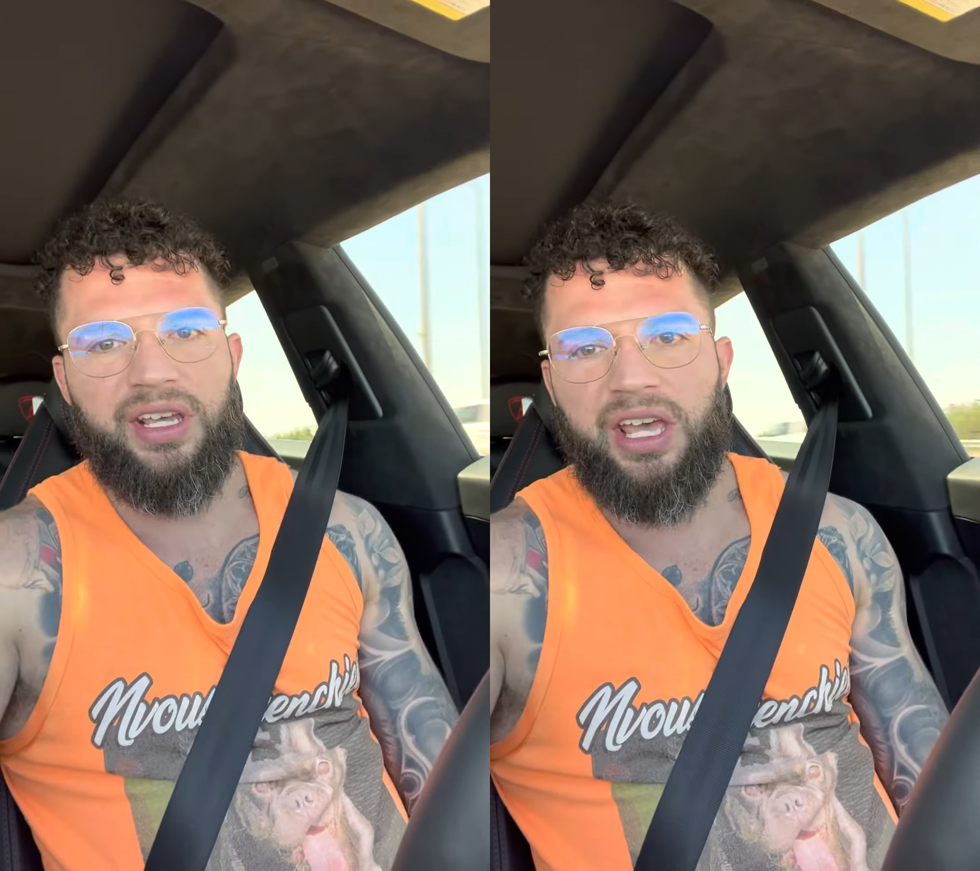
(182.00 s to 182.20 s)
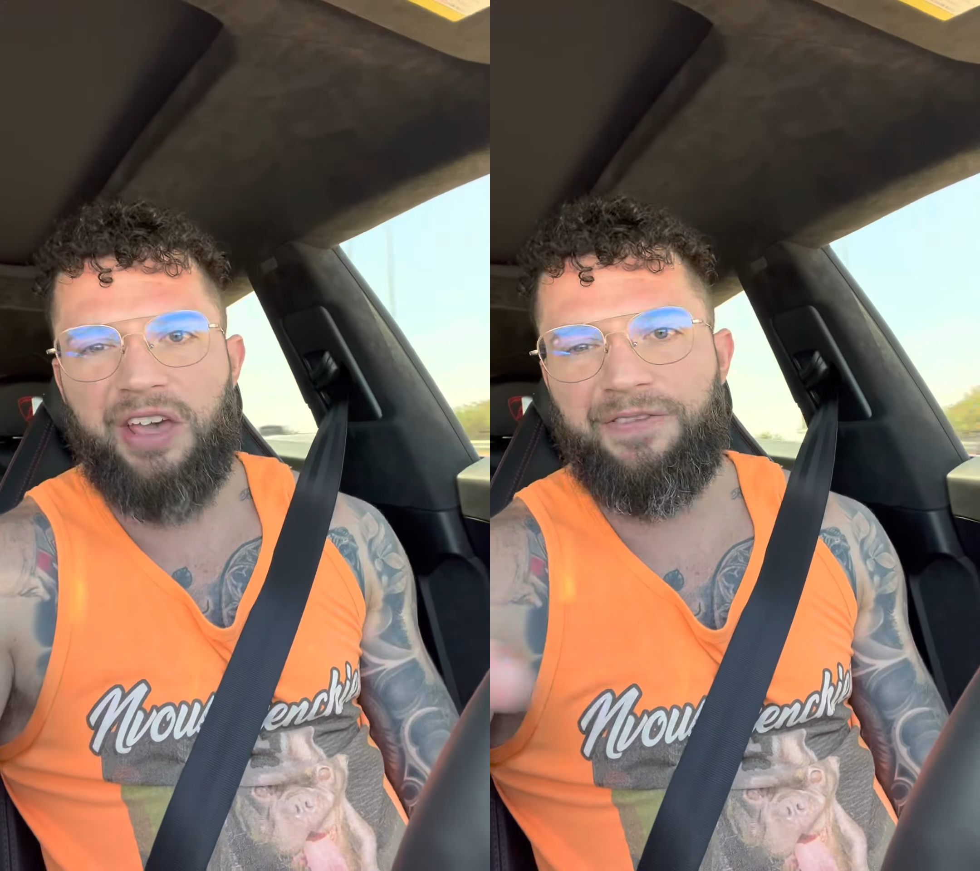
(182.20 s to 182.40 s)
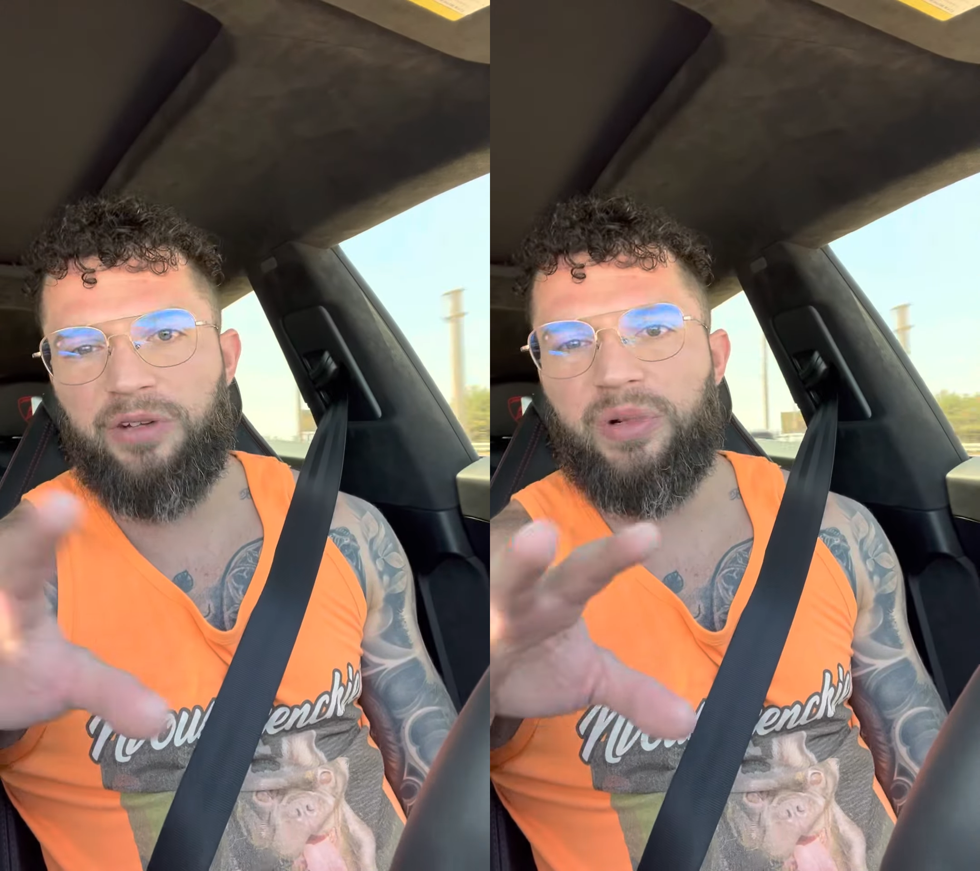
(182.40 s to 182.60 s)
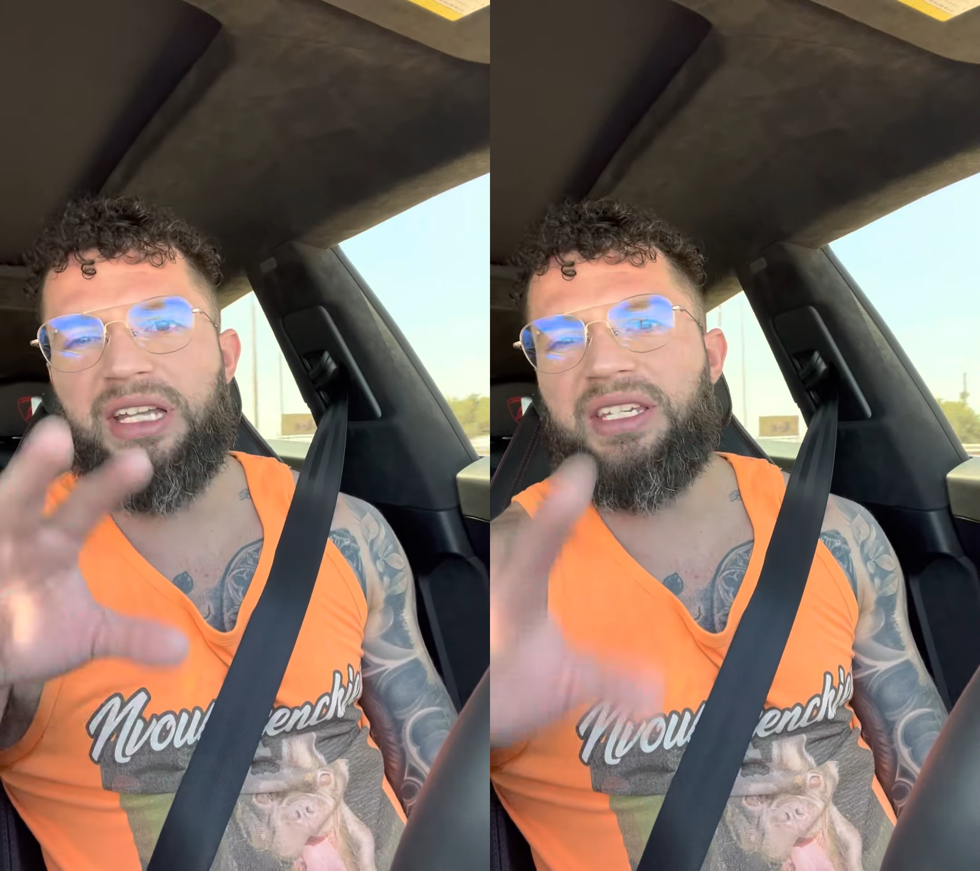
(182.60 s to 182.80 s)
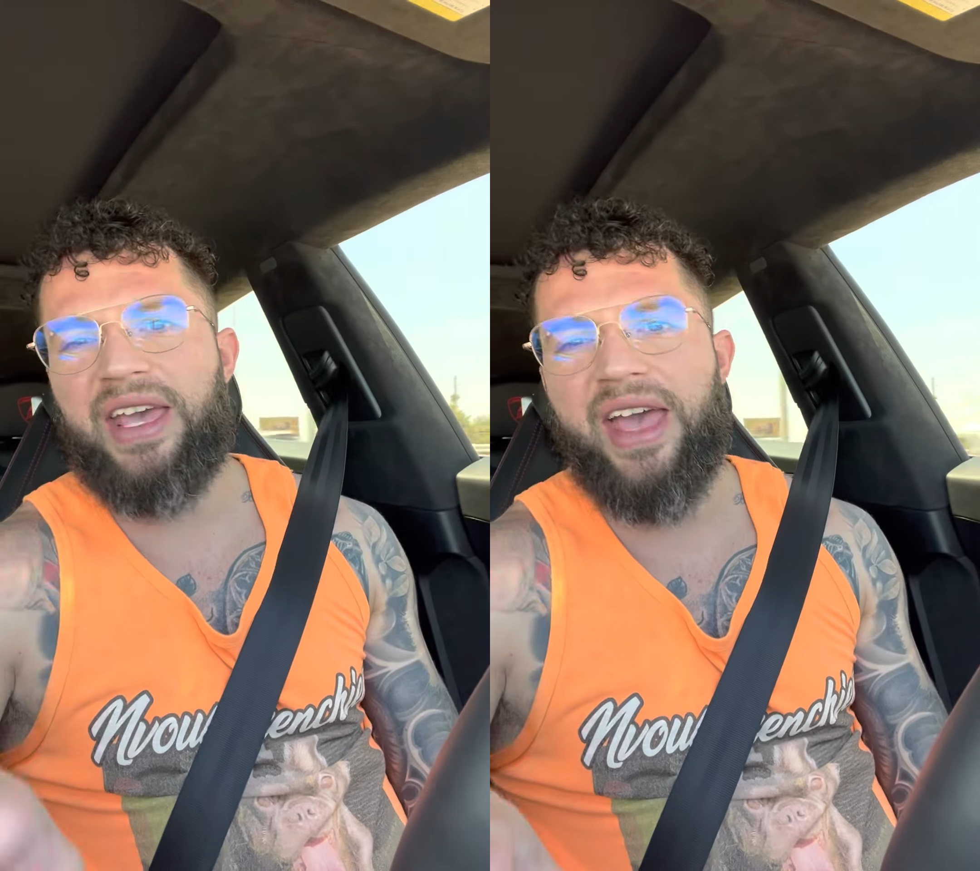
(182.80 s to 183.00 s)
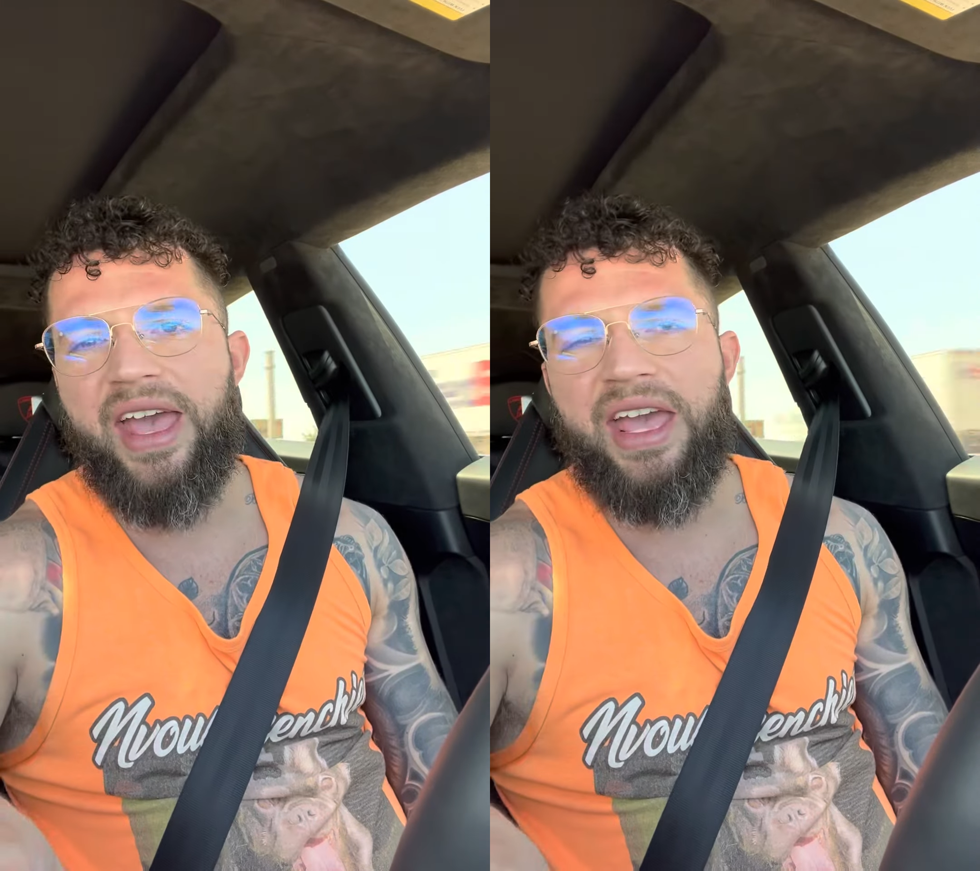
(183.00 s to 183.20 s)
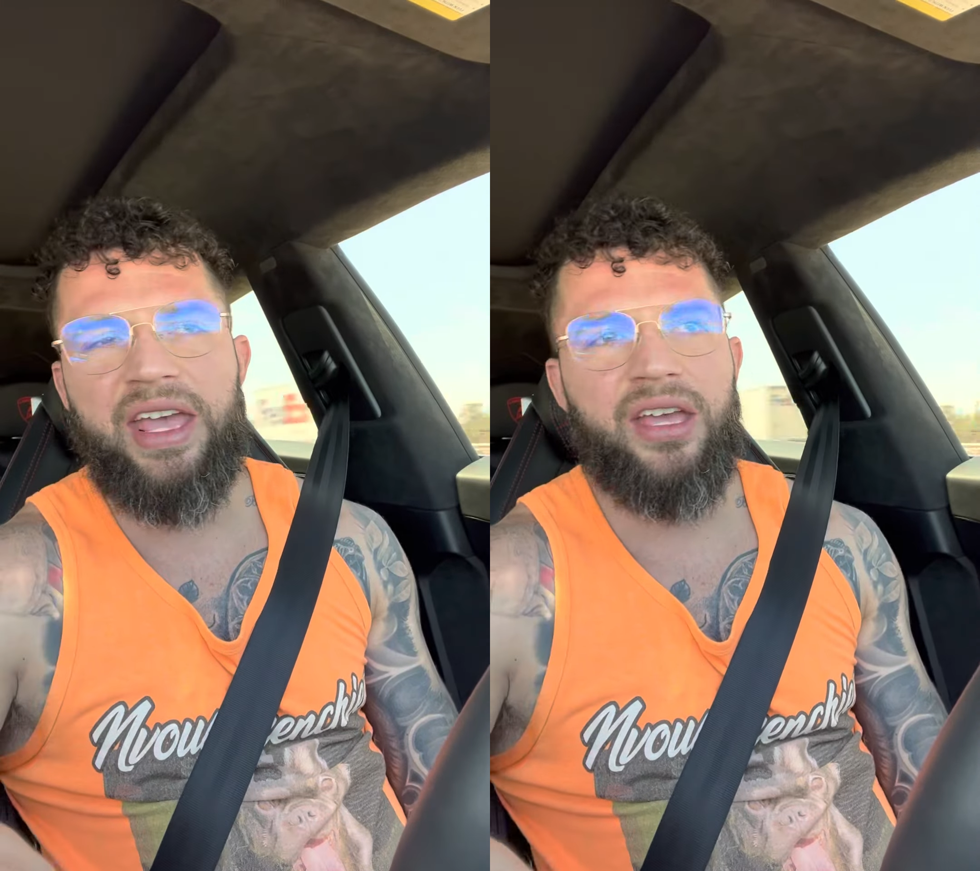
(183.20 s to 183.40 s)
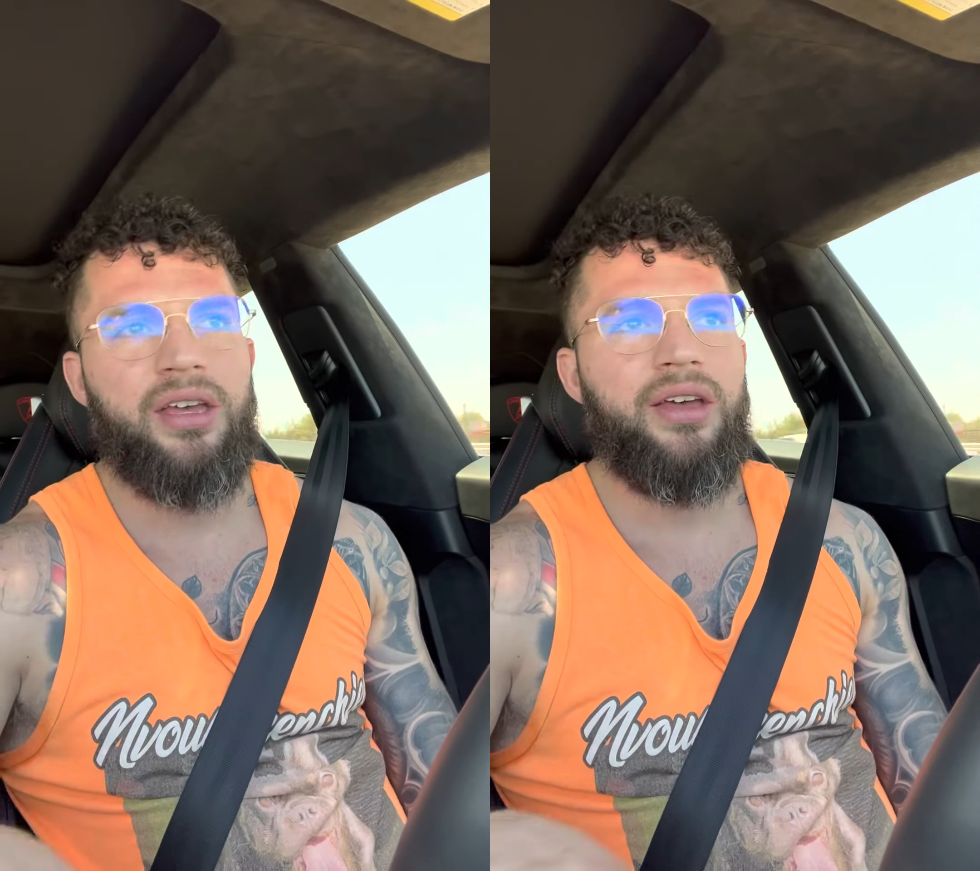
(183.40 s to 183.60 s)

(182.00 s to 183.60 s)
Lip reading: If it reads K